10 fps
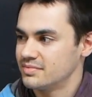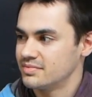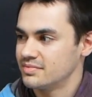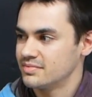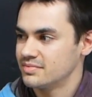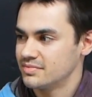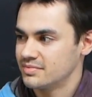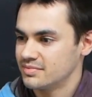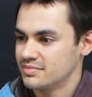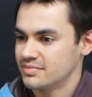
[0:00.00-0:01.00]

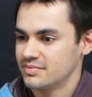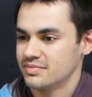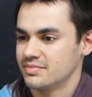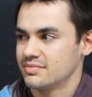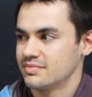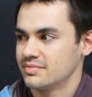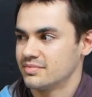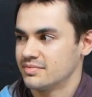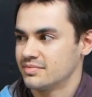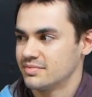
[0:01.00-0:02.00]

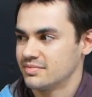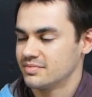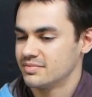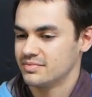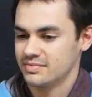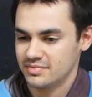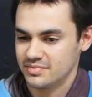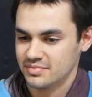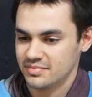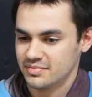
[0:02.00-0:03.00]

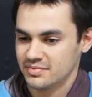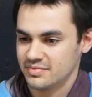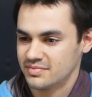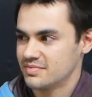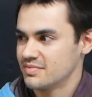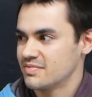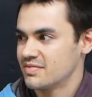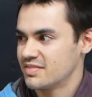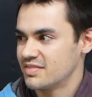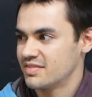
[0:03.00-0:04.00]

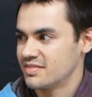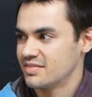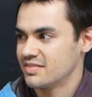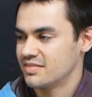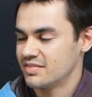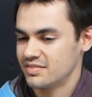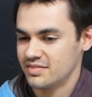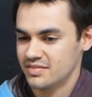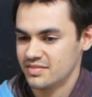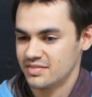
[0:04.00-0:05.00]

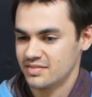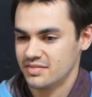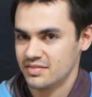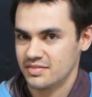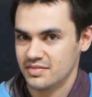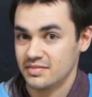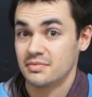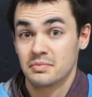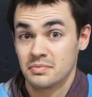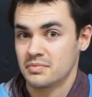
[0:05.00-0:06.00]

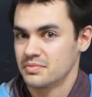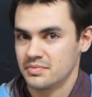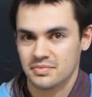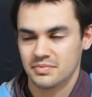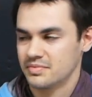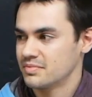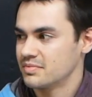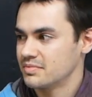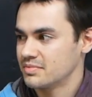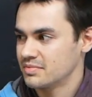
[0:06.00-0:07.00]

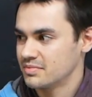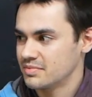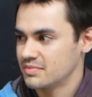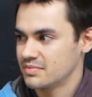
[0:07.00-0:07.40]
(silent)